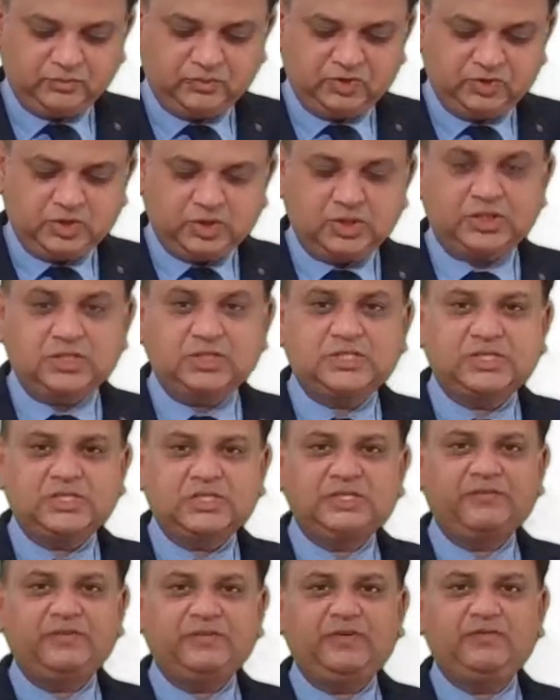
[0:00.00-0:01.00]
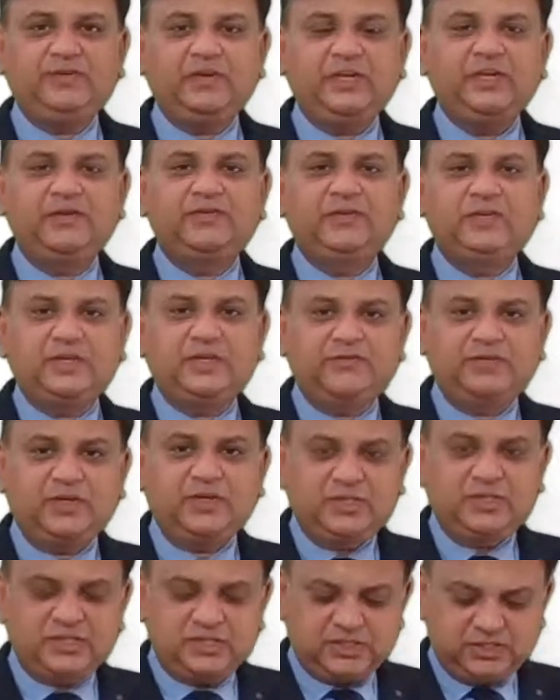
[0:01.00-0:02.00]
So this is the way we give the
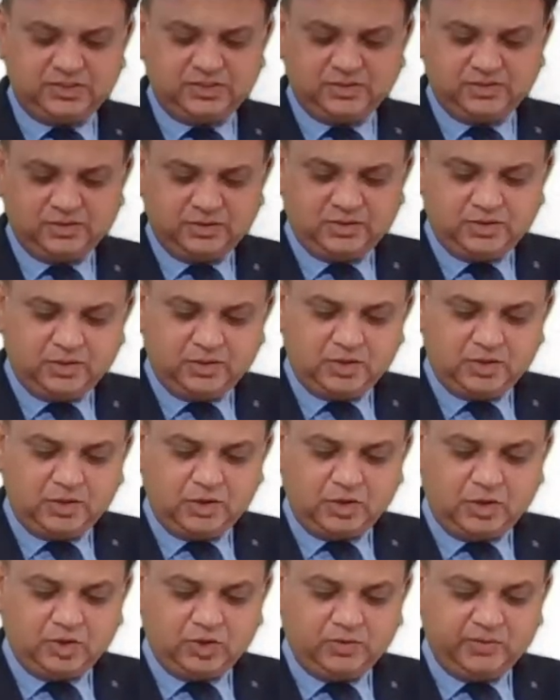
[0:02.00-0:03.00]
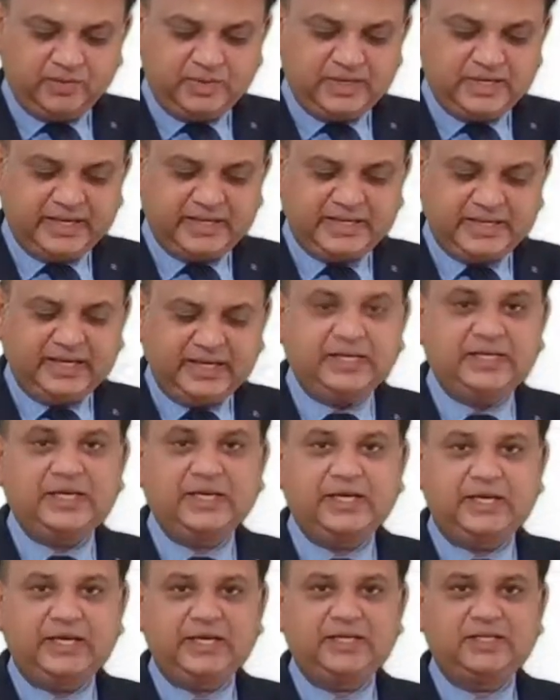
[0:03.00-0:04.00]
reference, or you may write entire
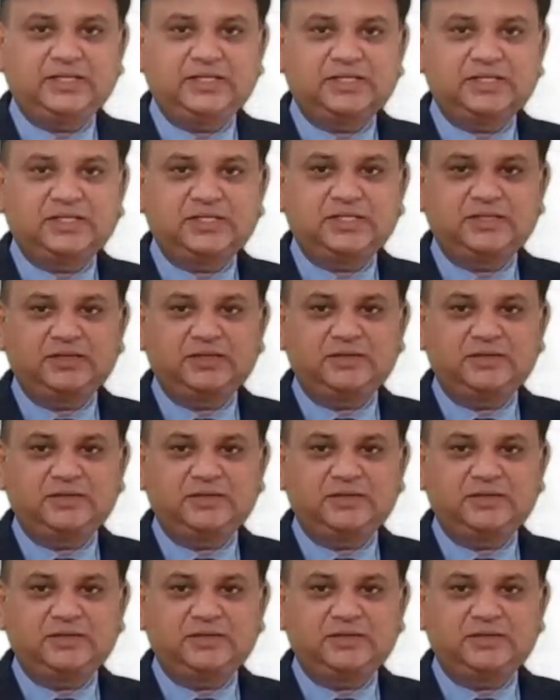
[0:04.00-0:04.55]
like this.